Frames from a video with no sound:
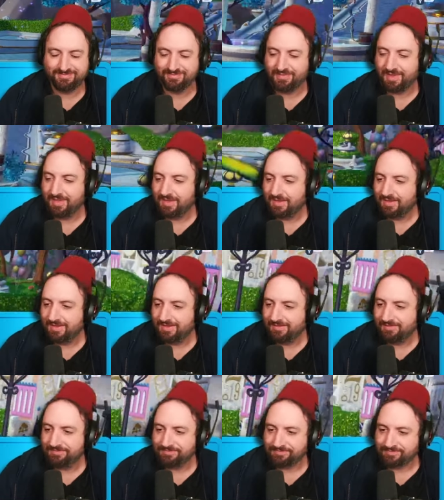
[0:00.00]

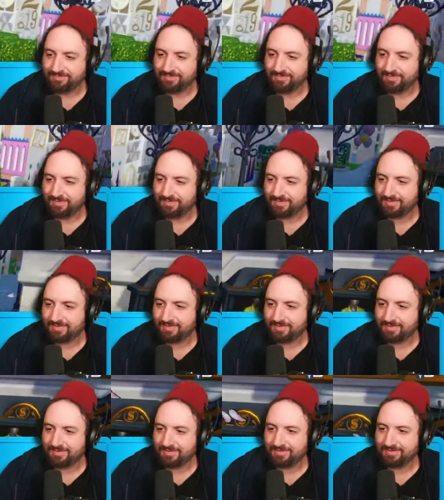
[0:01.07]

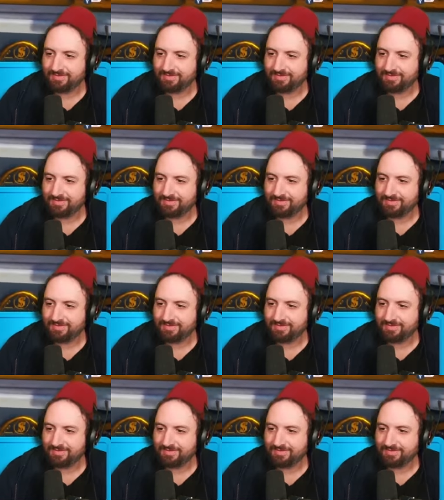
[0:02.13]
(no one is talking)